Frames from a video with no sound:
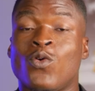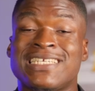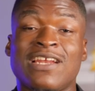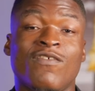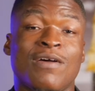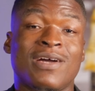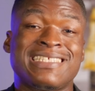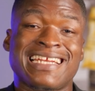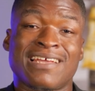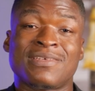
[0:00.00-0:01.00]
What I love about
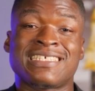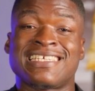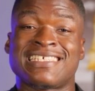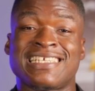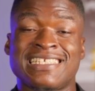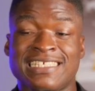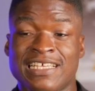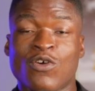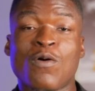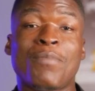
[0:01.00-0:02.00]
Dynamics is it is
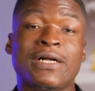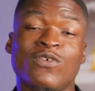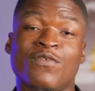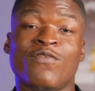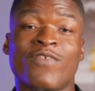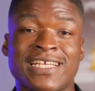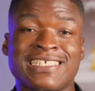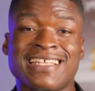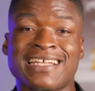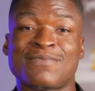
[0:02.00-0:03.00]
a compound of
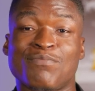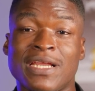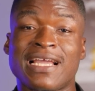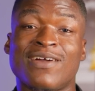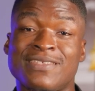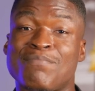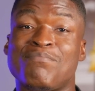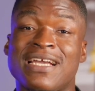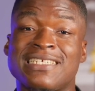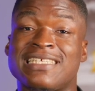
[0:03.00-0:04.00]
effects that bring out the
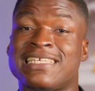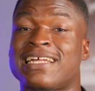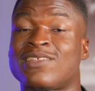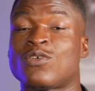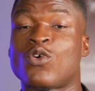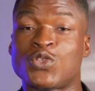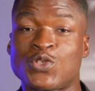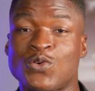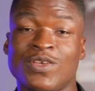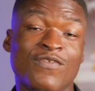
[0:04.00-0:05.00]
best in an
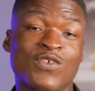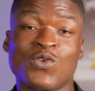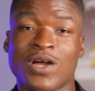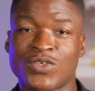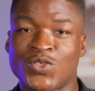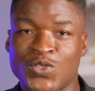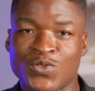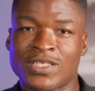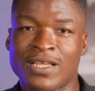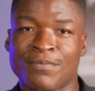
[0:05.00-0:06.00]
audio if you know how to
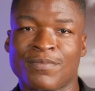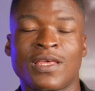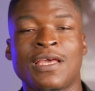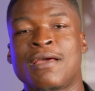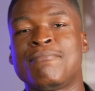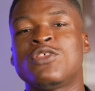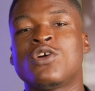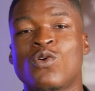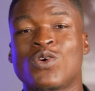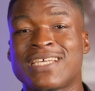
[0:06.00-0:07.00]
use them.
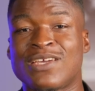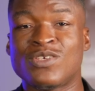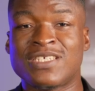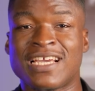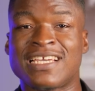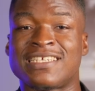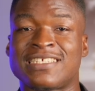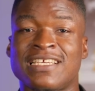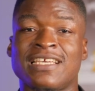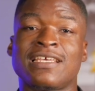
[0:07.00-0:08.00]
Majorly what I use here
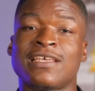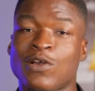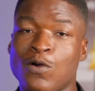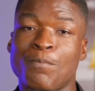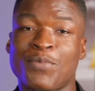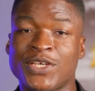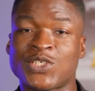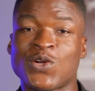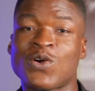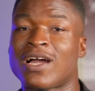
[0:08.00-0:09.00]
is the
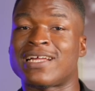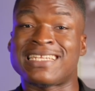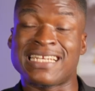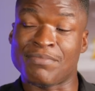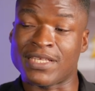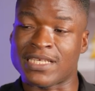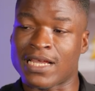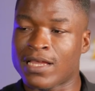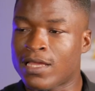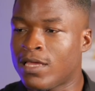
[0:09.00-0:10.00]
compressor and limiter.